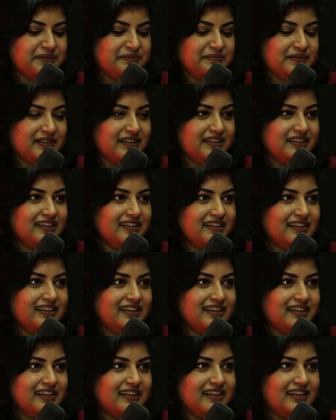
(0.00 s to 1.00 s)
old were you
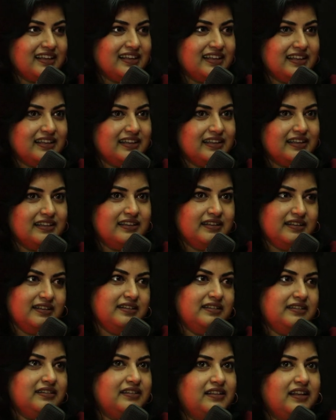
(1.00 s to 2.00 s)
then?
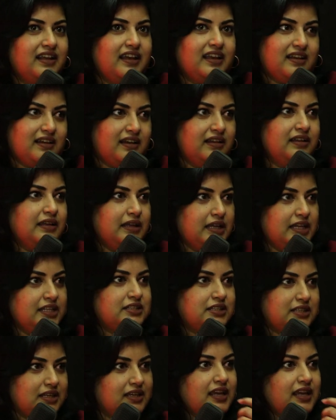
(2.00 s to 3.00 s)
And like 18, 17.